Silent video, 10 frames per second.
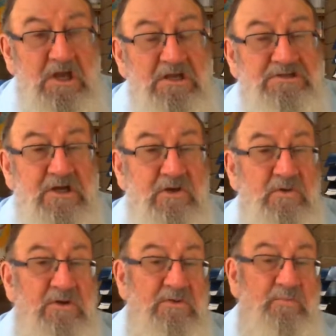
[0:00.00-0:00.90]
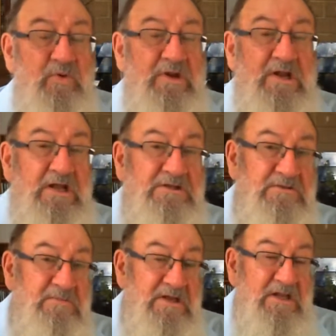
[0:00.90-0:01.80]
So it pointed out to
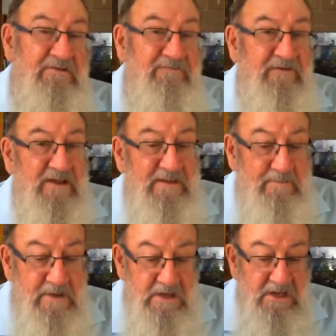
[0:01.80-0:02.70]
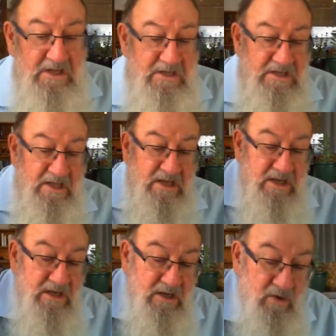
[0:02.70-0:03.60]
me that for them, their
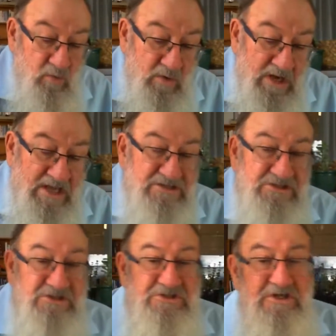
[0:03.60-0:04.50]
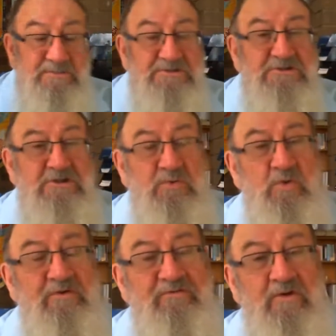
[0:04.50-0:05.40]
relationships
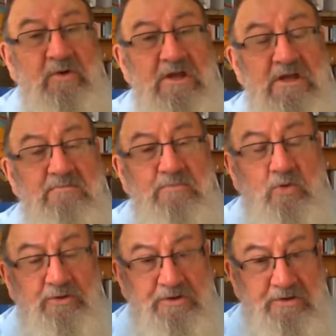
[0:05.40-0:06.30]
were very important,